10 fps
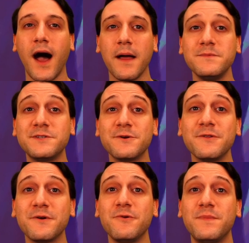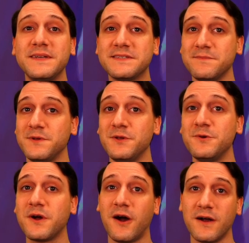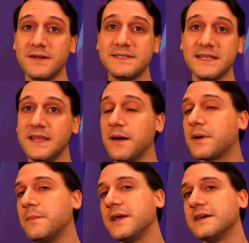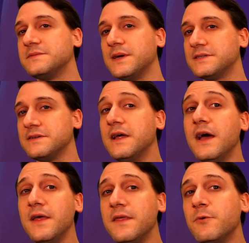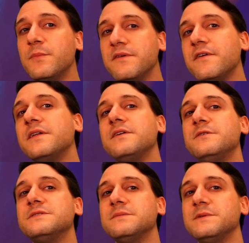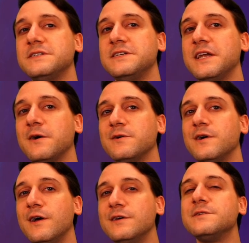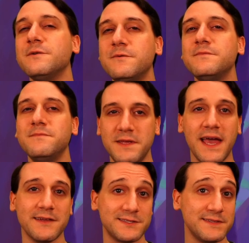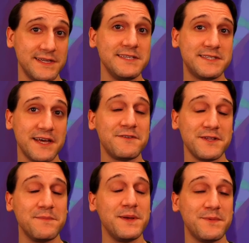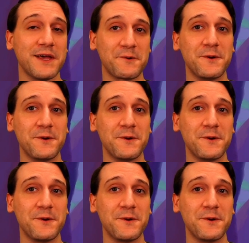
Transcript: I'm sure there will be some new cards in the upcoming expansion that will be fun to use him to cheat out, so yes, he's definitely meme deck